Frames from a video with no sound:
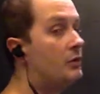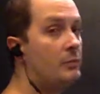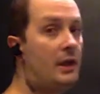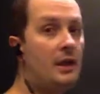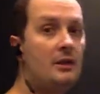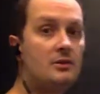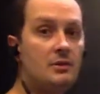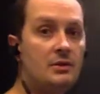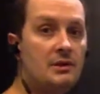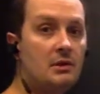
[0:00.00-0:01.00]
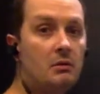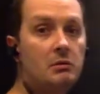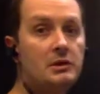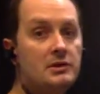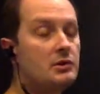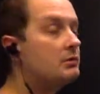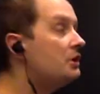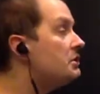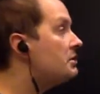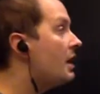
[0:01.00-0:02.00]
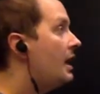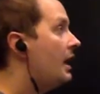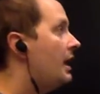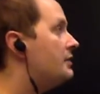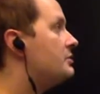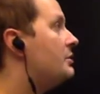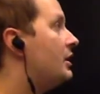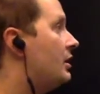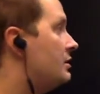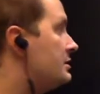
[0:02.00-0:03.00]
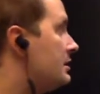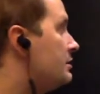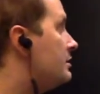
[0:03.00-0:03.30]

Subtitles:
A to 0, 1 discrete has to be constant.